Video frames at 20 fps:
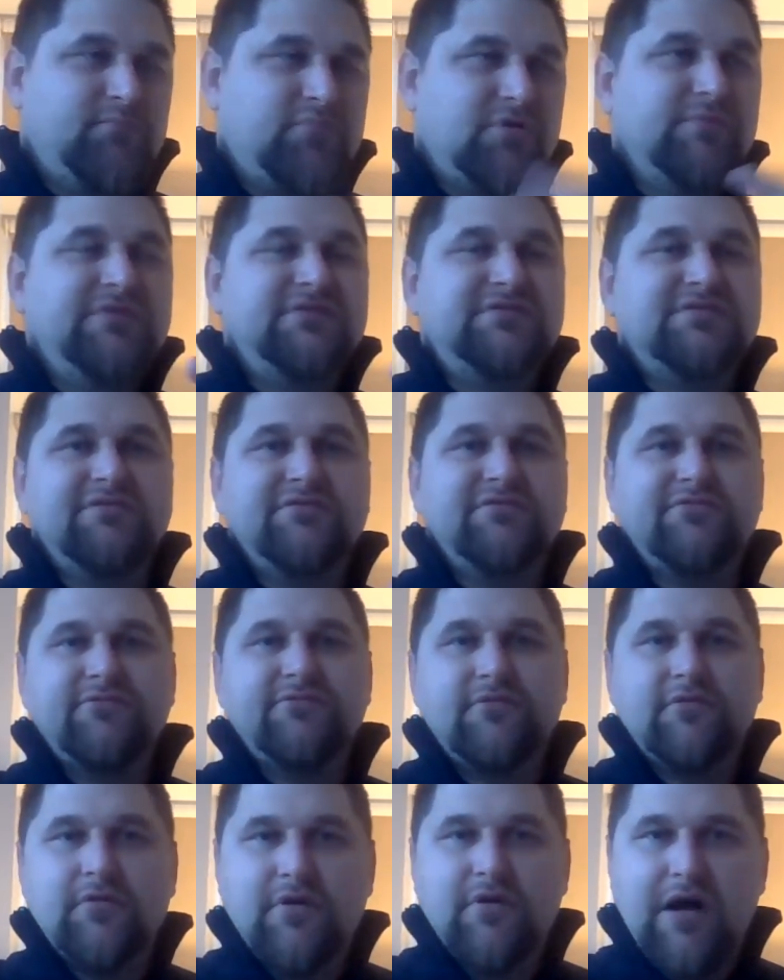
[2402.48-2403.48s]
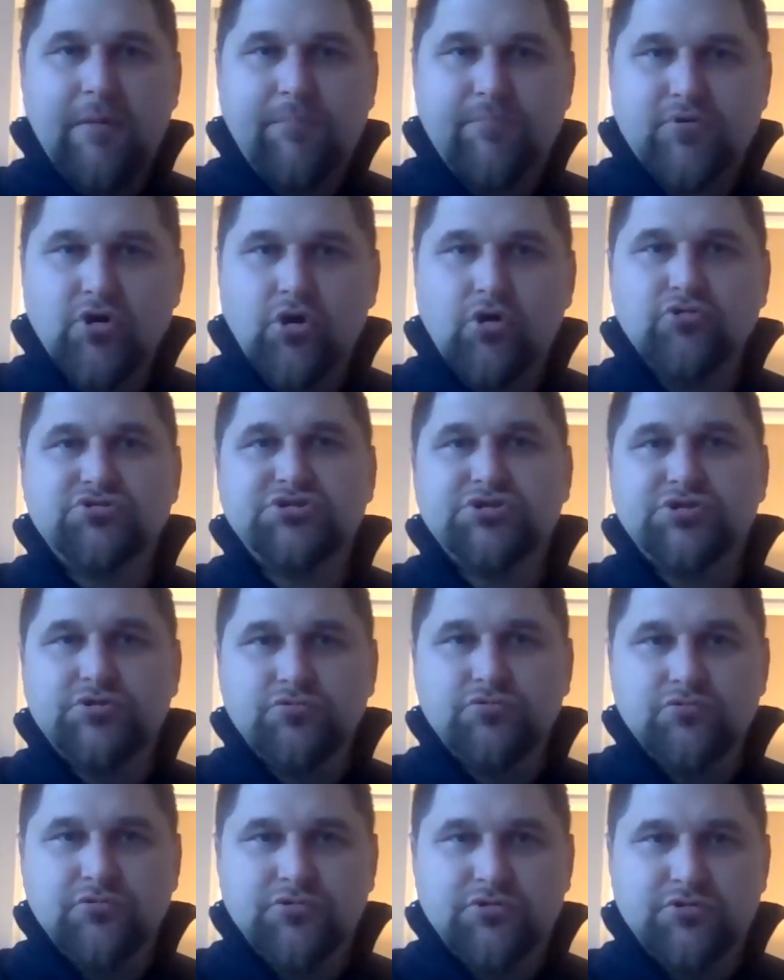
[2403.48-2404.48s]
primitive approach
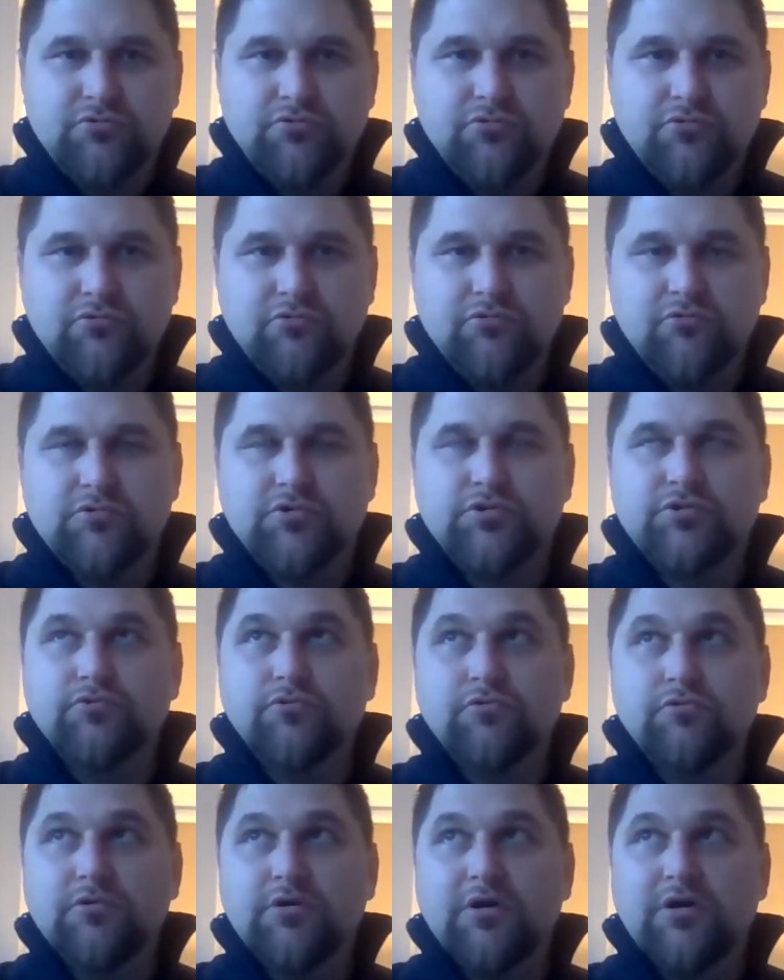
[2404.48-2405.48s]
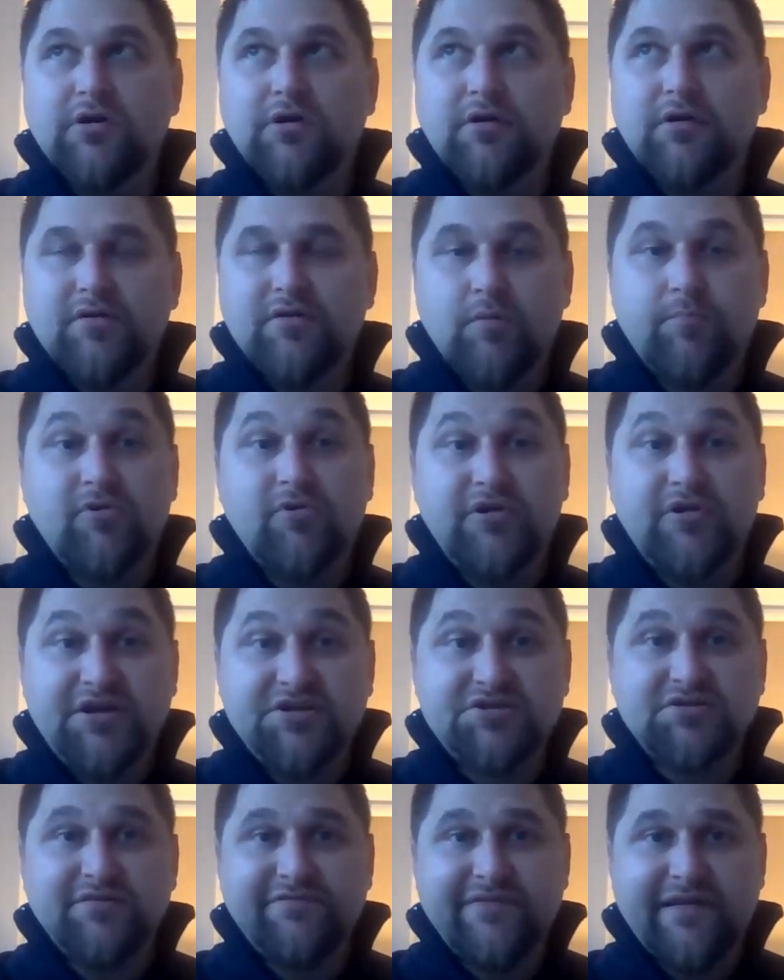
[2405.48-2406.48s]
to the
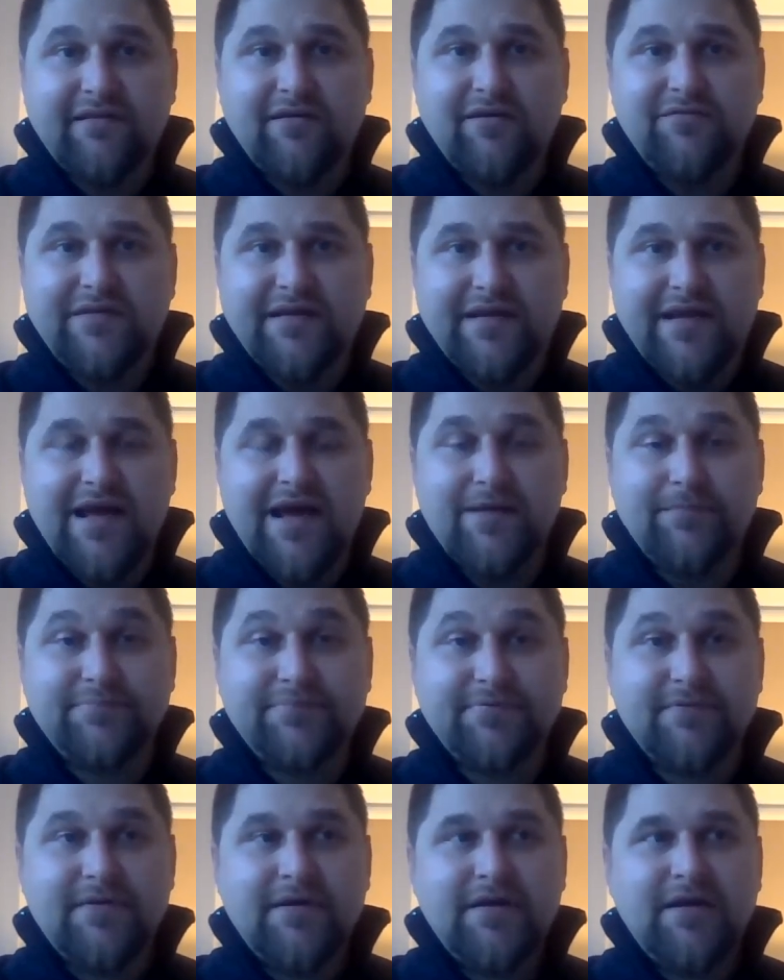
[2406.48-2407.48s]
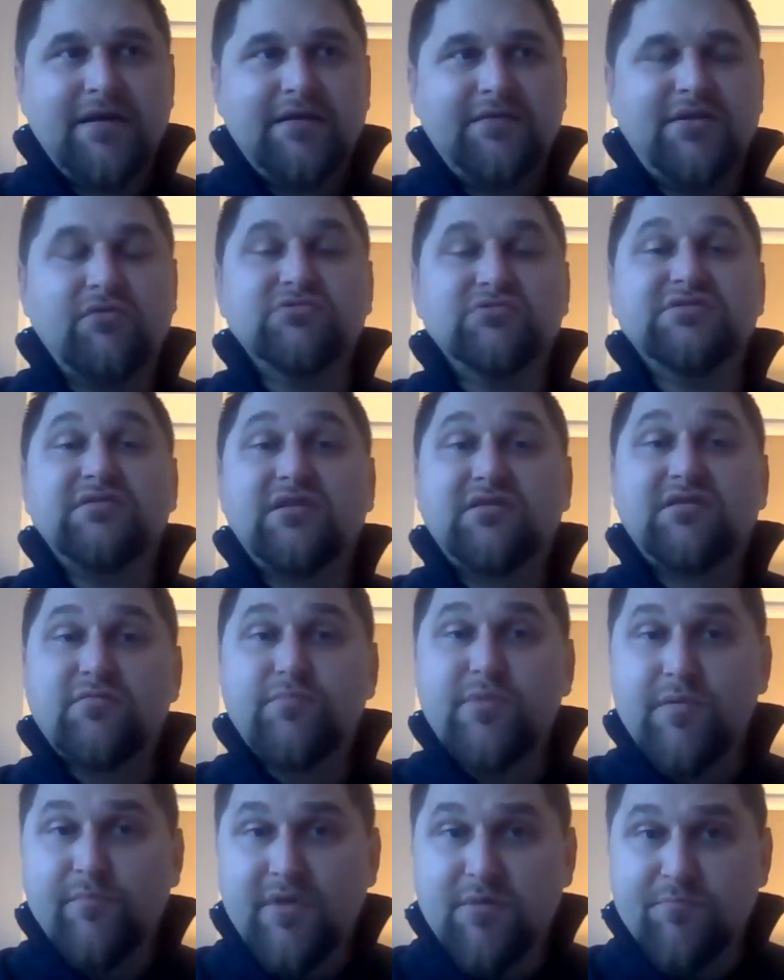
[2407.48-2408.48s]
operation of the camp. There was a lot
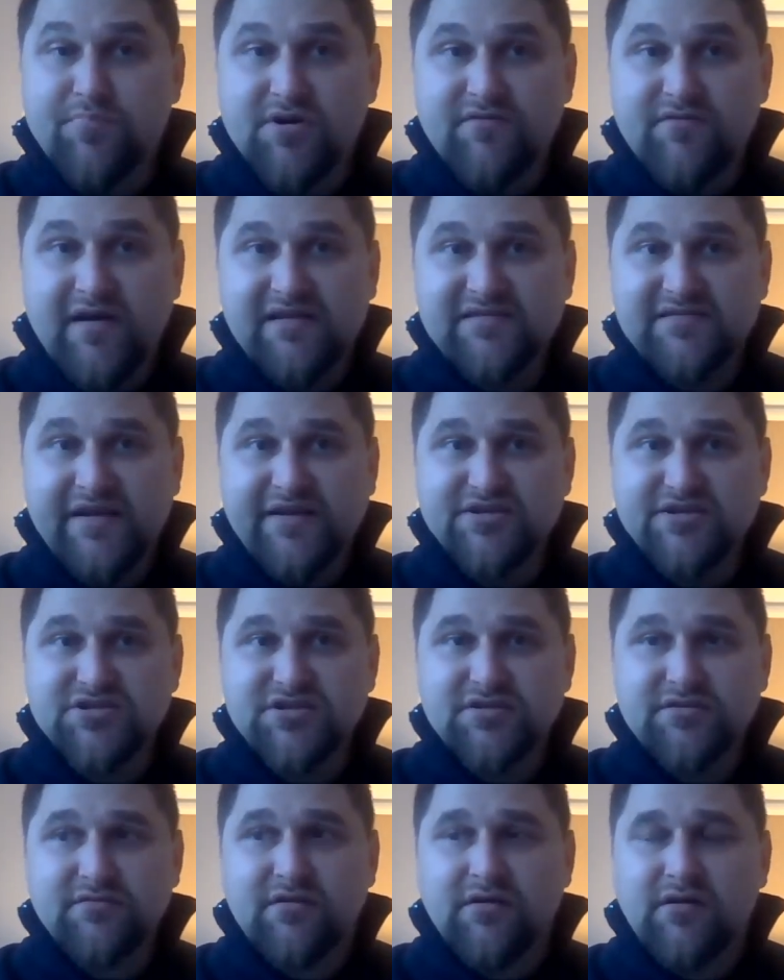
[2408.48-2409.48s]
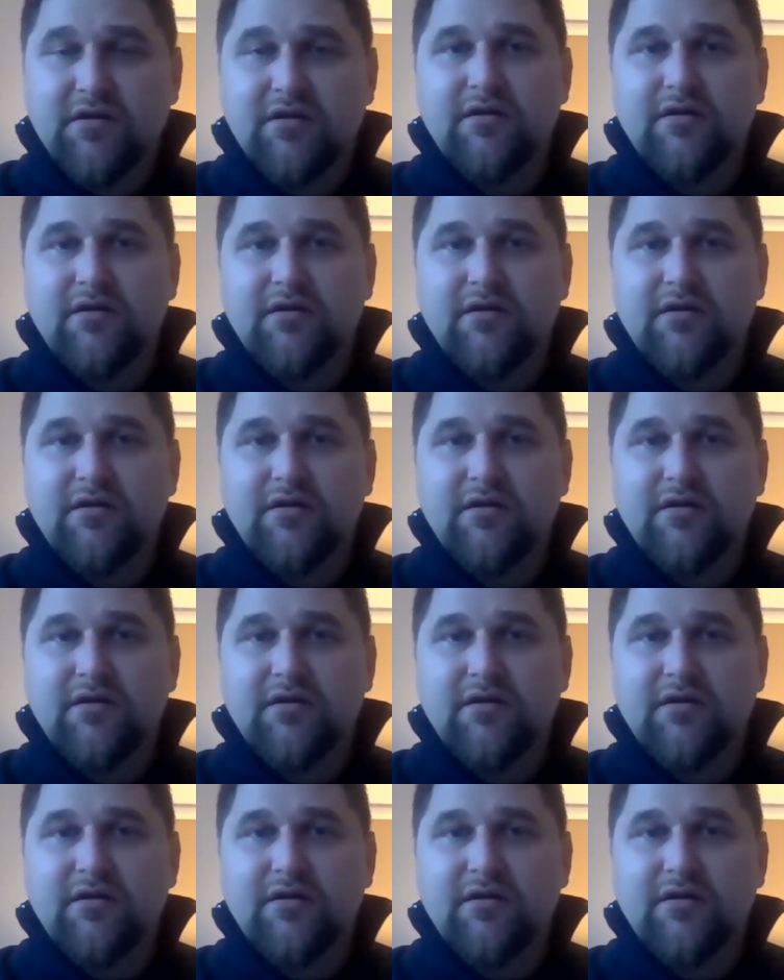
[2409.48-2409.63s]
of improvisation,